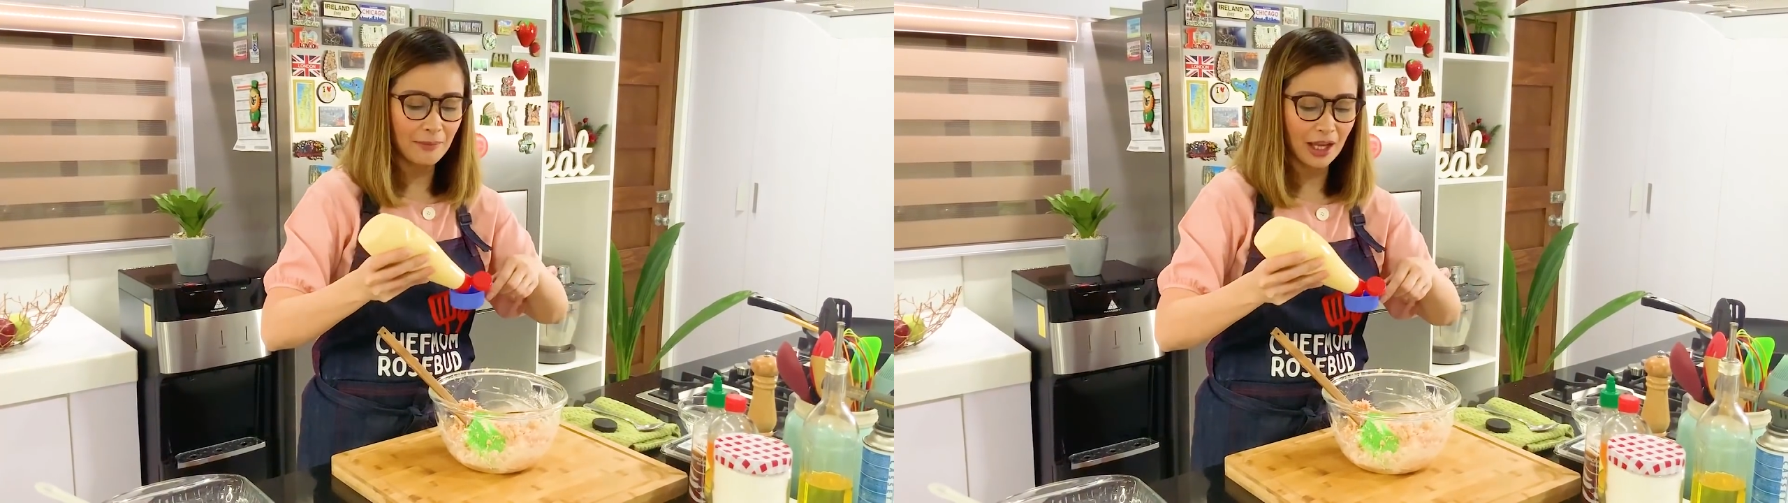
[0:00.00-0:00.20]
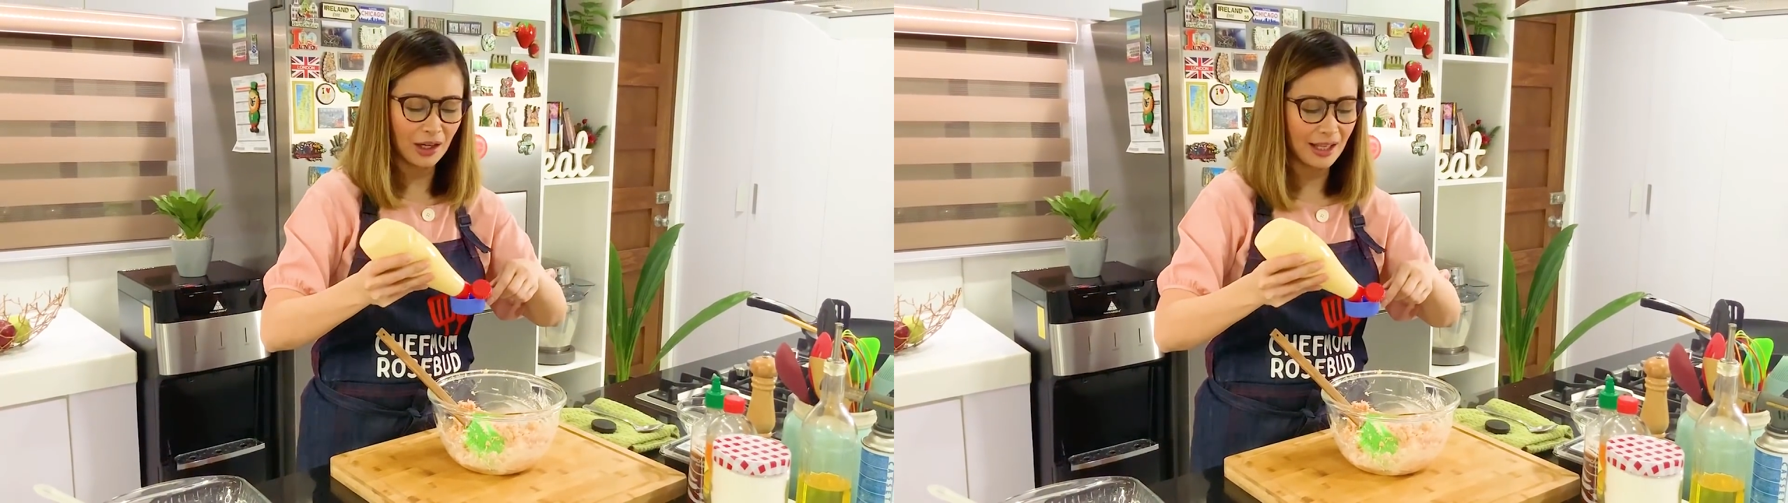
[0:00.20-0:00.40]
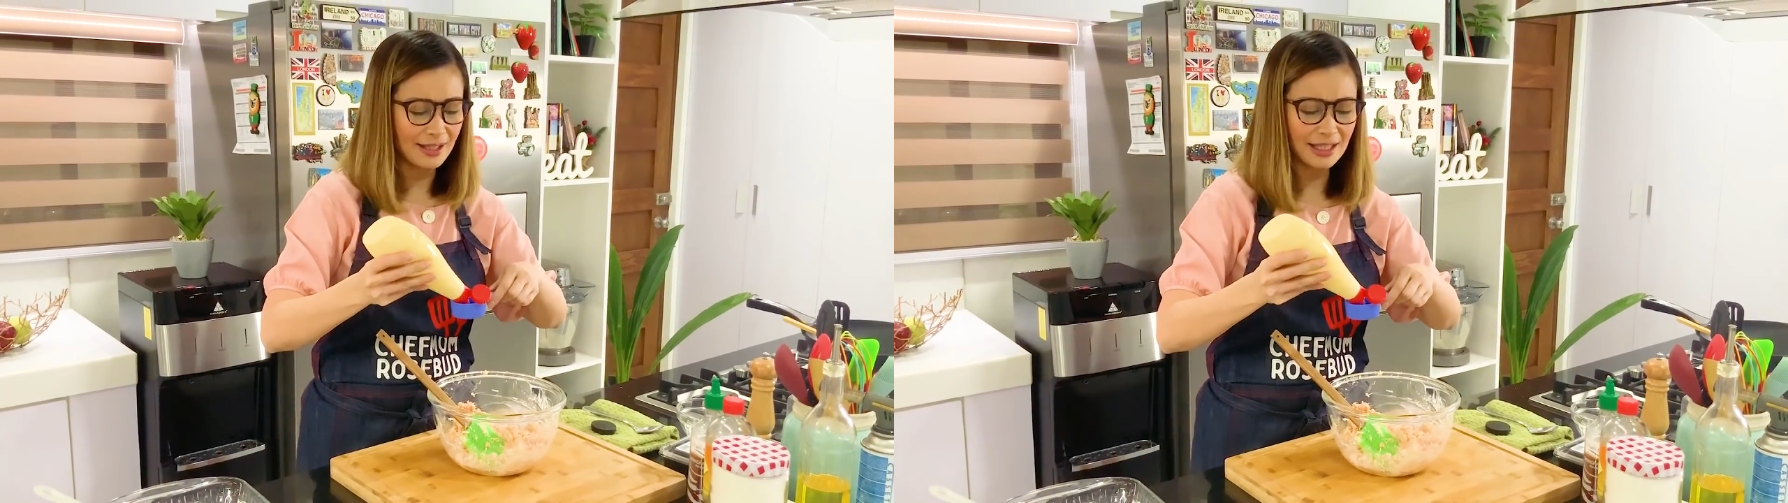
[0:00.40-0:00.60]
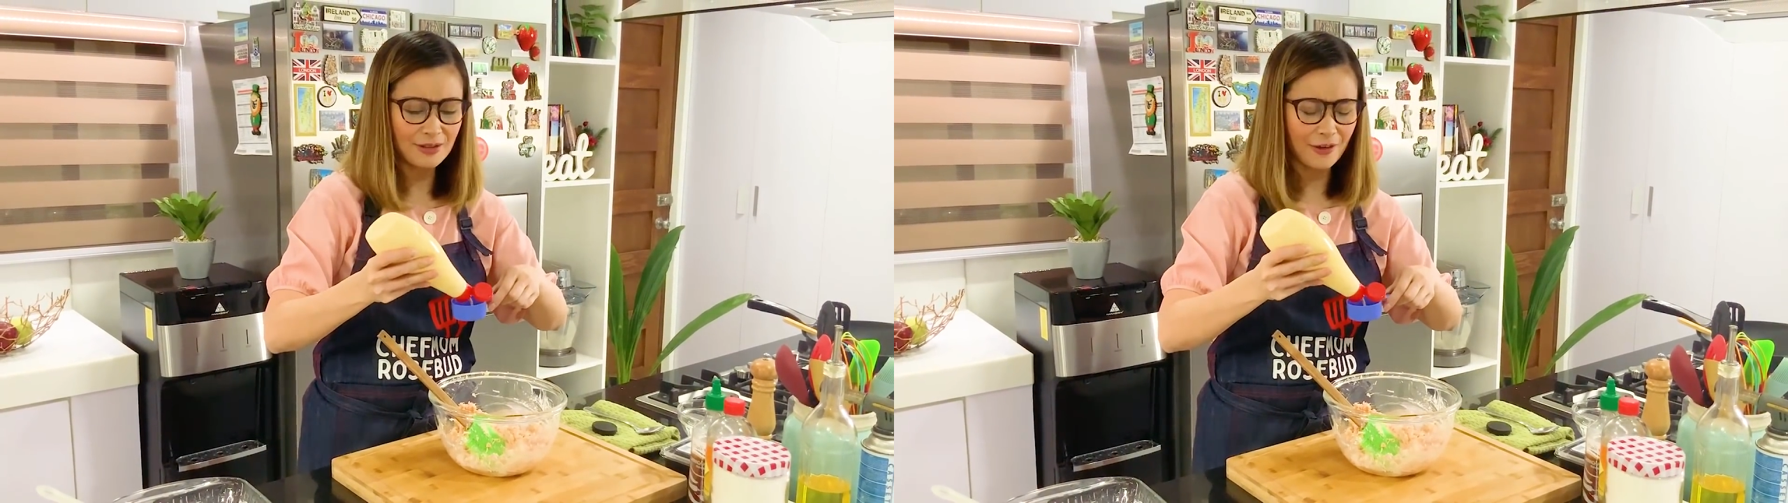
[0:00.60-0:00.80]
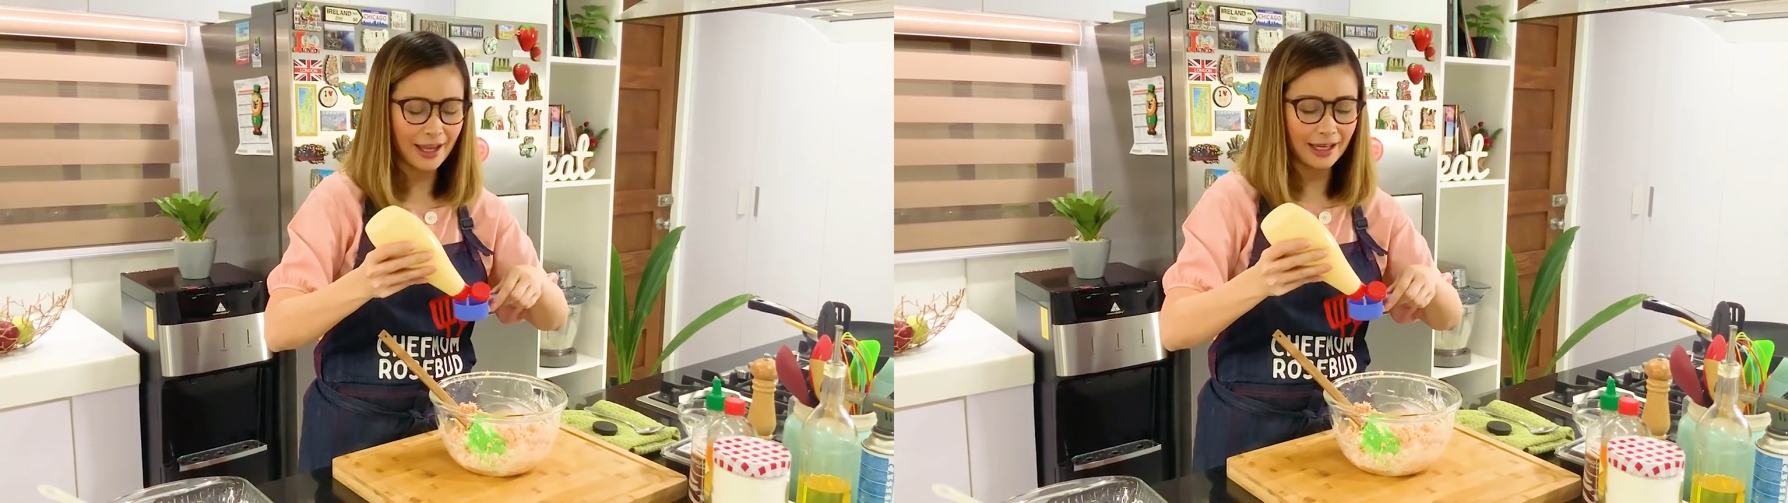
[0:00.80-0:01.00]
mayonnaise.
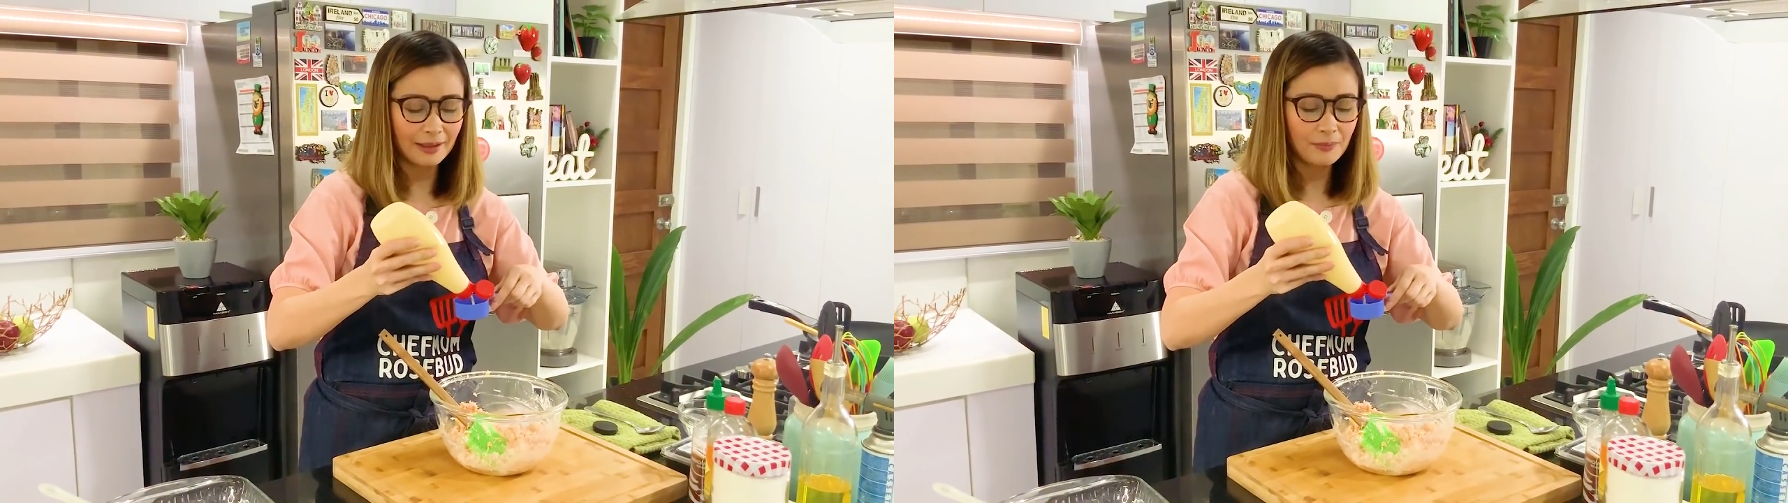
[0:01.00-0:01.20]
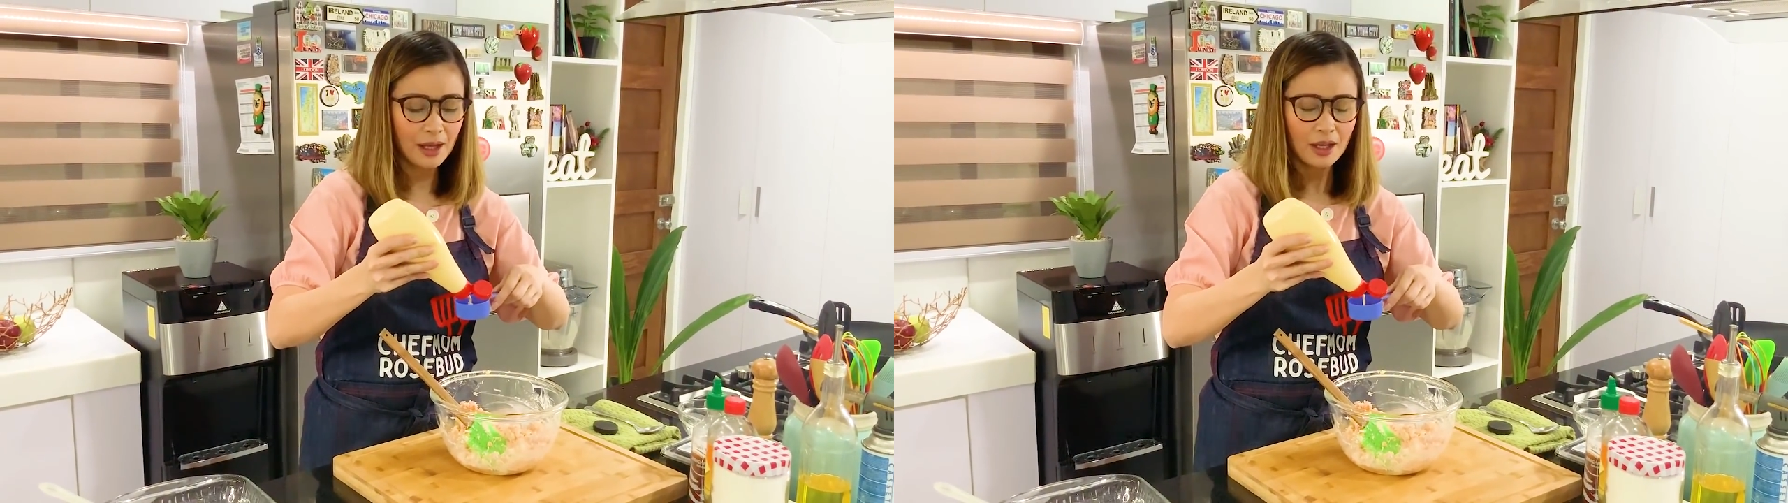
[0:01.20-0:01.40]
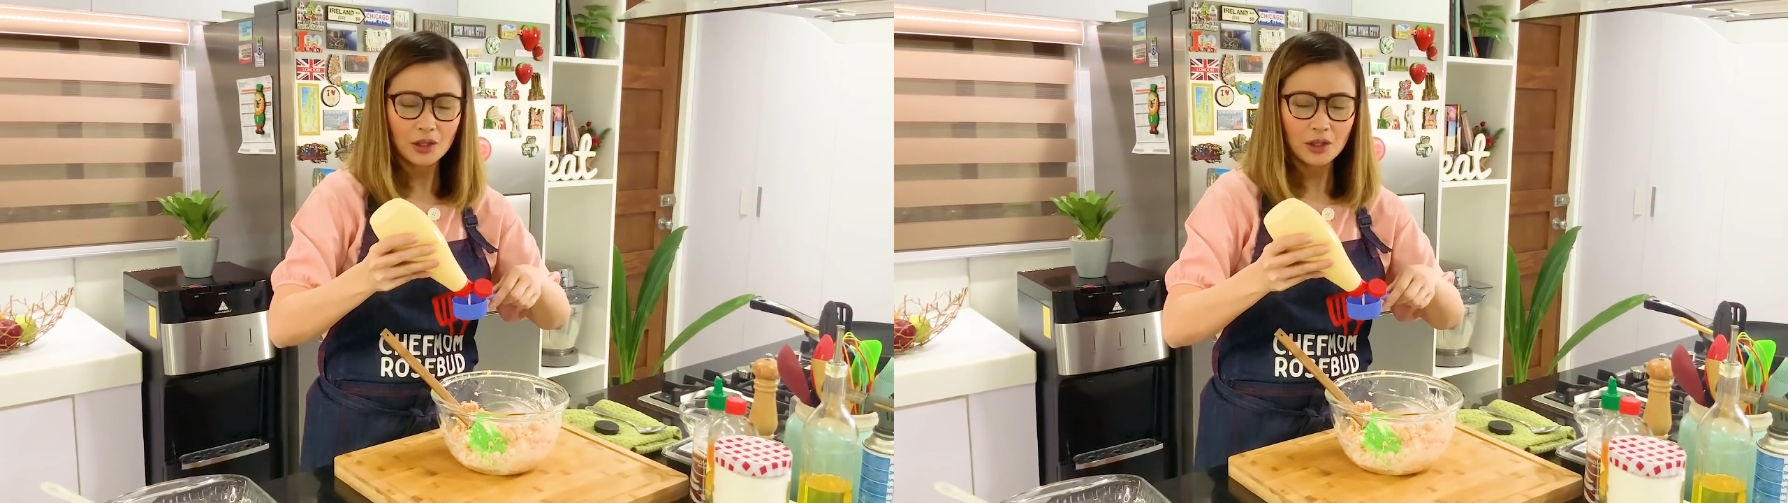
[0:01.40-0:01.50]
It's fine.